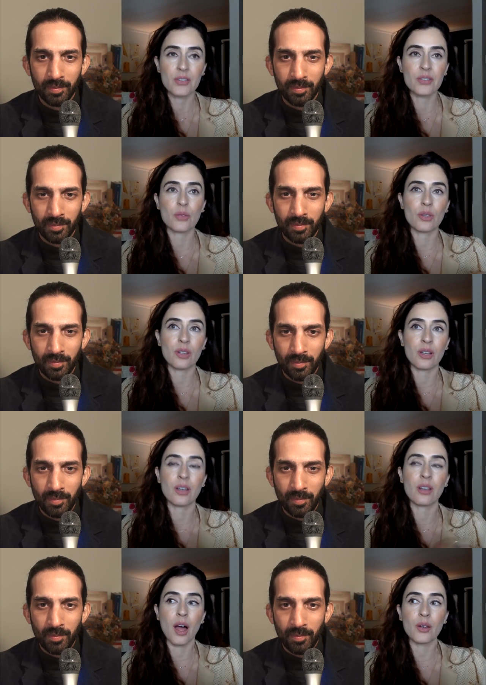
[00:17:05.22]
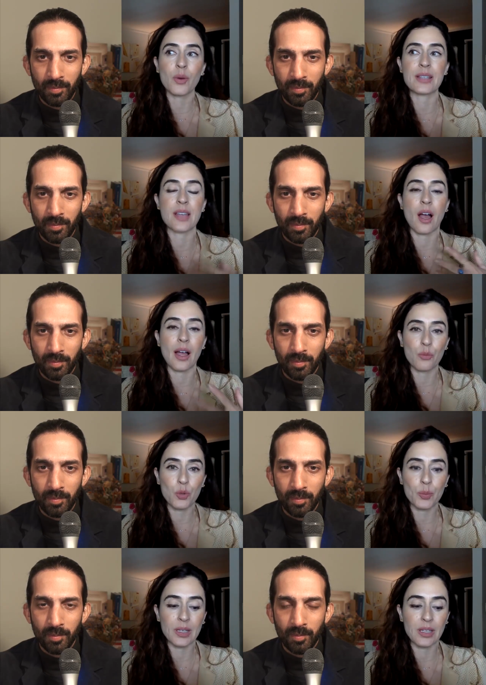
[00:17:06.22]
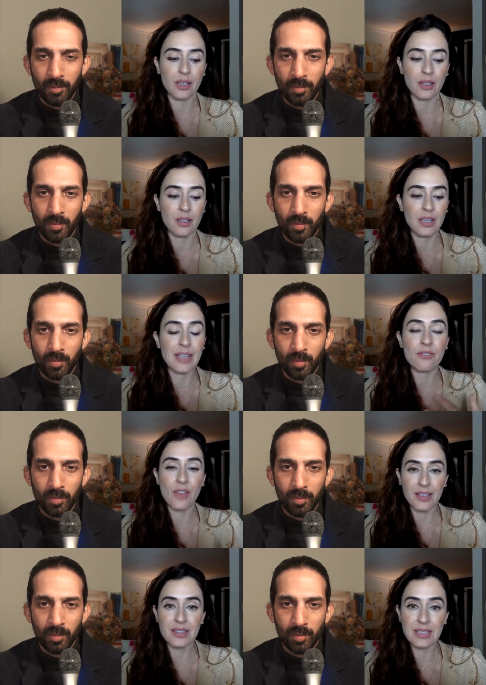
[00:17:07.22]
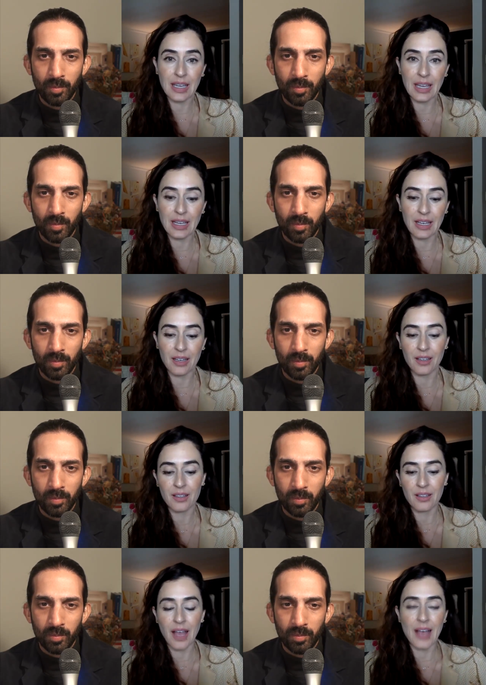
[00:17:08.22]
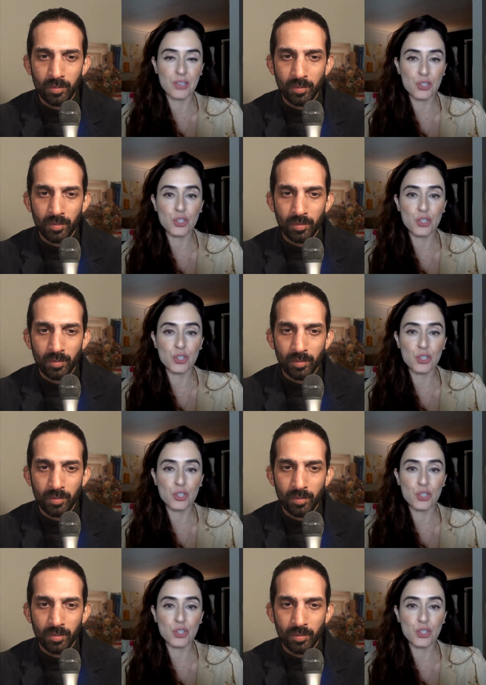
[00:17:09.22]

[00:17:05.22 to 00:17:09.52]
Speaker 1: So, in, in a lot of ways, I will be investigating as a